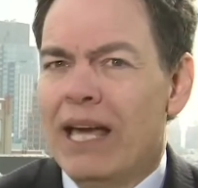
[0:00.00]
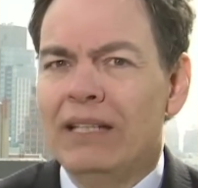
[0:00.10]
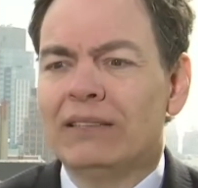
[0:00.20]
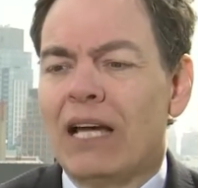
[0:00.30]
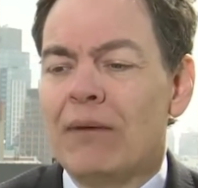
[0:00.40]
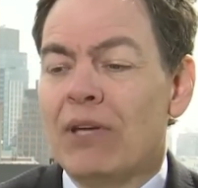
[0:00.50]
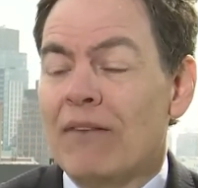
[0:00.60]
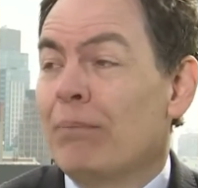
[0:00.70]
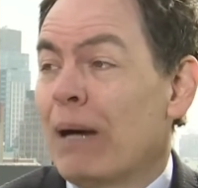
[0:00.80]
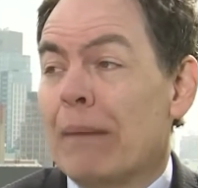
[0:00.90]
anytime you
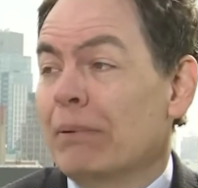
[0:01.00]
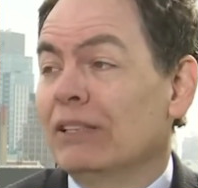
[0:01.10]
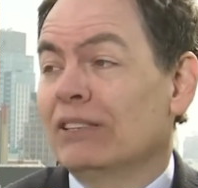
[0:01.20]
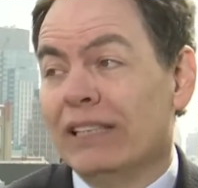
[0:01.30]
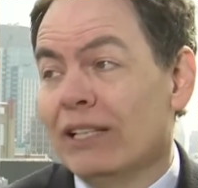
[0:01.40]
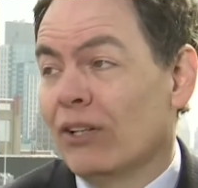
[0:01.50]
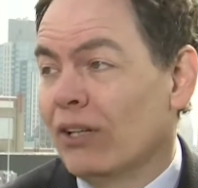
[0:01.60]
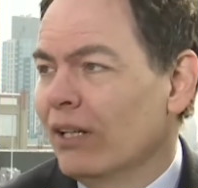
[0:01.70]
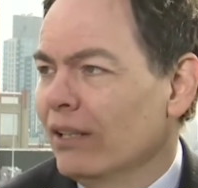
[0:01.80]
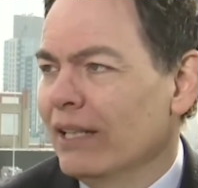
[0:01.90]
have a populist
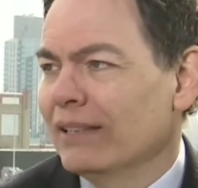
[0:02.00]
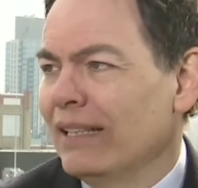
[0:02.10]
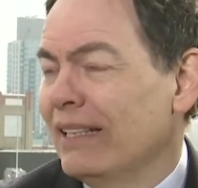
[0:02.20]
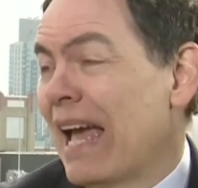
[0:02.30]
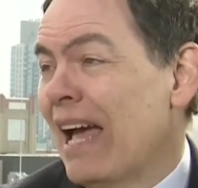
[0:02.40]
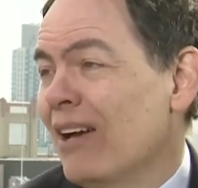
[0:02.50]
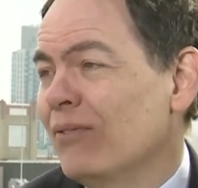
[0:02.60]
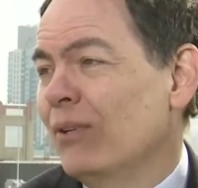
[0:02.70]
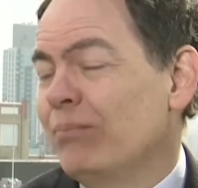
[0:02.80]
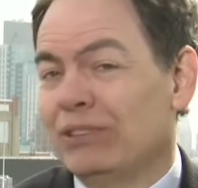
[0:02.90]
leader, like they
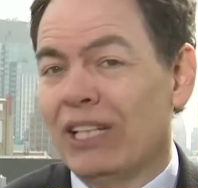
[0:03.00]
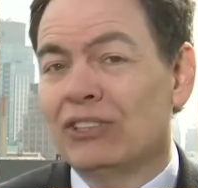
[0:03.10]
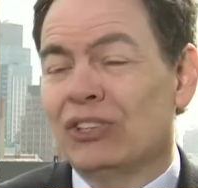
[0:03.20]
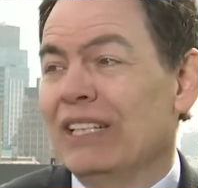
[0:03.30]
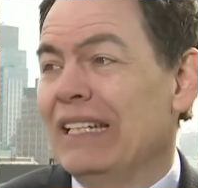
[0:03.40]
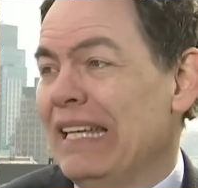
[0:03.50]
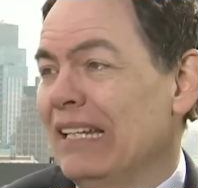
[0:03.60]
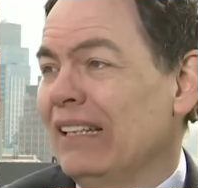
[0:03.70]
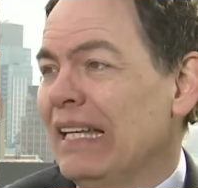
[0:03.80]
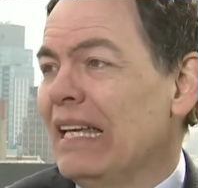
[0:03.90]
have potentially in
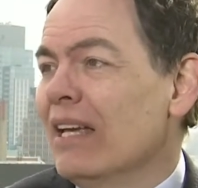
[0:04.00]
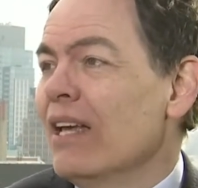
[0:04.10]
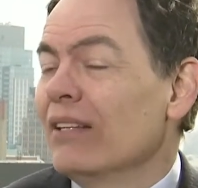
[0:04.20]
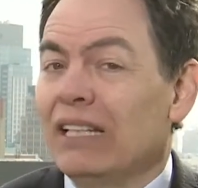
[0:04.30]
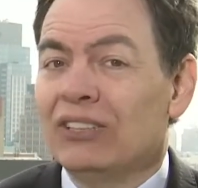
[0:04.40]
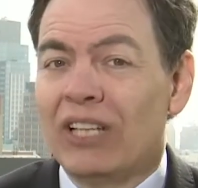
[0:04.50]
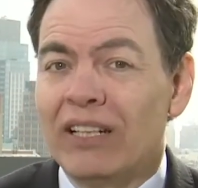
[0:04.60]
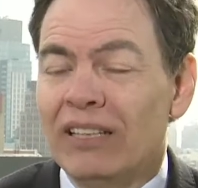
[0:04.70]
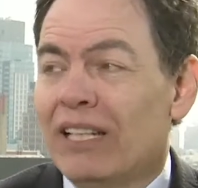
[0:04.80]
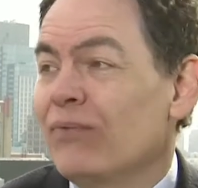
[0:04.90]
Italy, they
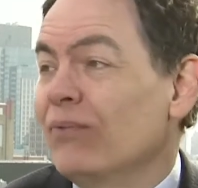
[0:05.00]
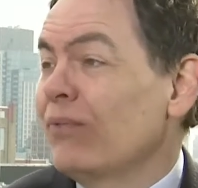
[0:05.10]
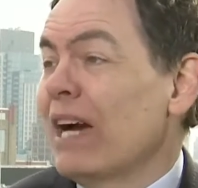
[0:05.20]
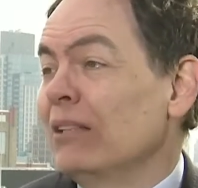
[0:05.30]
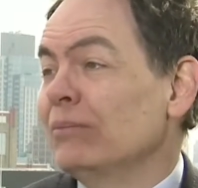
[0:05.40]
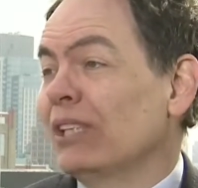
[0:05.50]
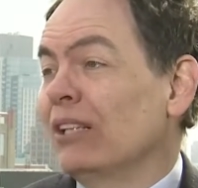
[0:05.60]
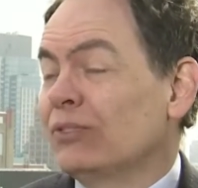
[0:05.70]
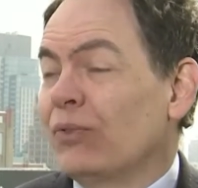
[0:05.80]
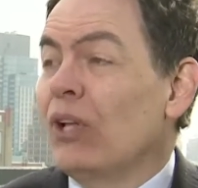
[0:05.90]
suddenly find
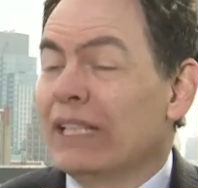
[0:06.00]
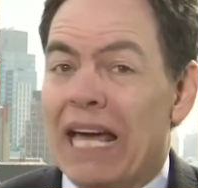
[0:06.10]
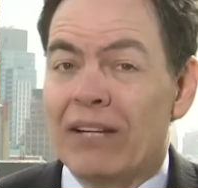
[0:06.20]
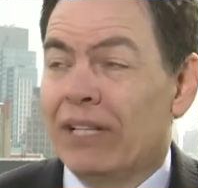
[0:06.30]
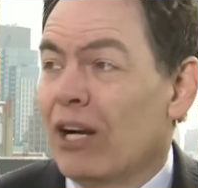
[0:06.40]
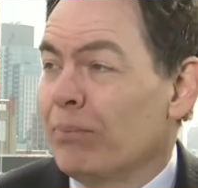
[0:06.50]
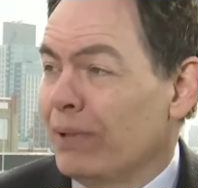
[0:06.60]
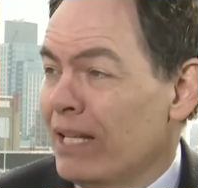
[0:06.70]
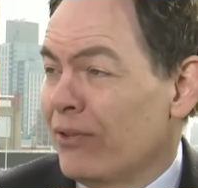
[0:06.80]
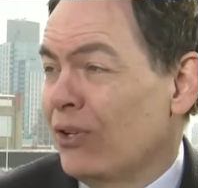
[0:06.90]
themselves falling out of an
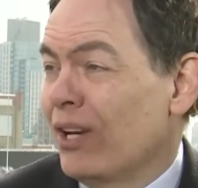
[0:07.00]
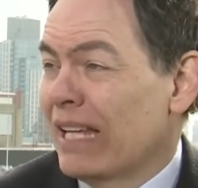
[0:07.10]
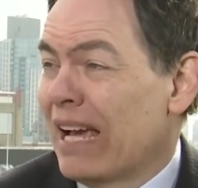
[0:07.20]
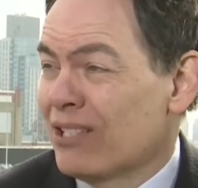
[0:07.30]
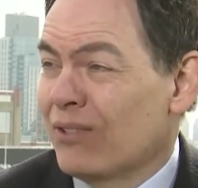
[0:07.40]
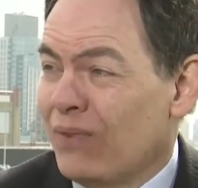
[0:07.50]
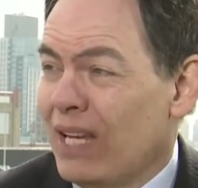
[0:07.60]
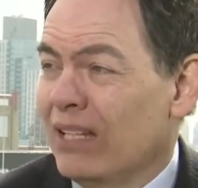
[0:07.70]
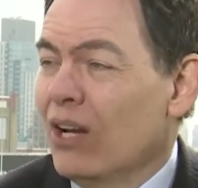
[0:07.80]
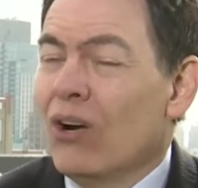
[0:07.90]
airplane at 30,000
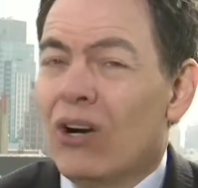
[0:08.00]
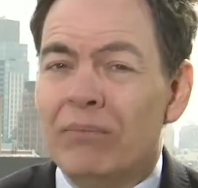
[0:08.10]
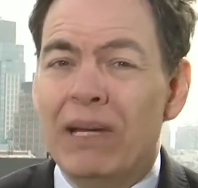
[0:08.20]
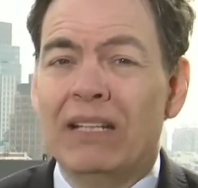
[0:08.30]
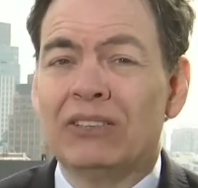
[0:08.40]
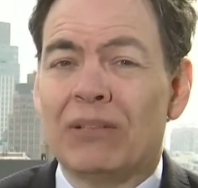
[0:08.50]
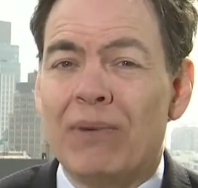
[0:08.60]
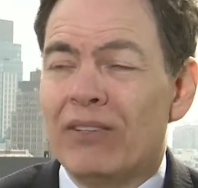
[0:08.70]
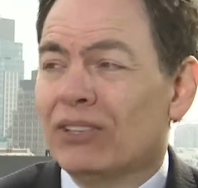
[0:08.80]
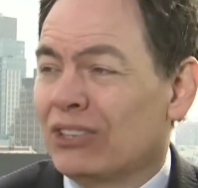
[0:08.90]
feet or meeting some
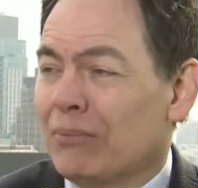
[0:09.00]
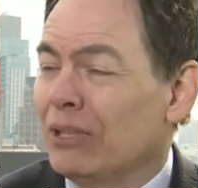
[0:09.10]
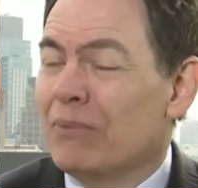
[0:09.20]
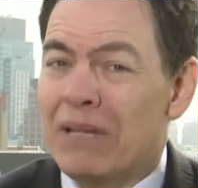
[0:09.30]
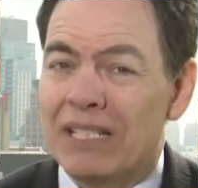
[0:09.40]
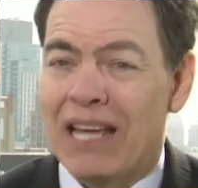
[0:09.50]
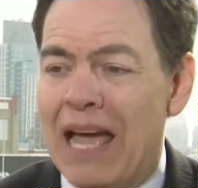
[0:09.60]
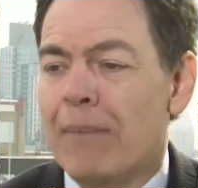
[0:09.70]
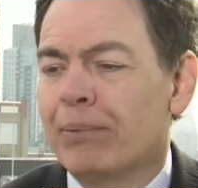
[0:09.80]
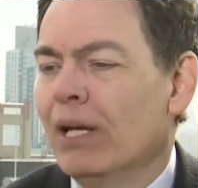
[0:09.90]
other similar
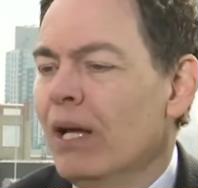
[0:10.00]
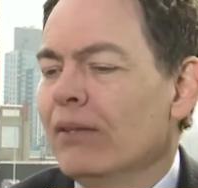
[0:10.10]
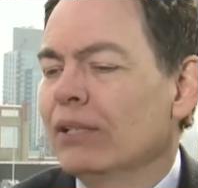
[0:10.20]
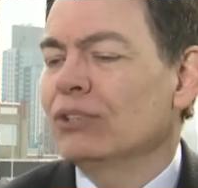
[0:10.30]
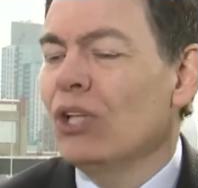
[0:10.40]
mishap. There's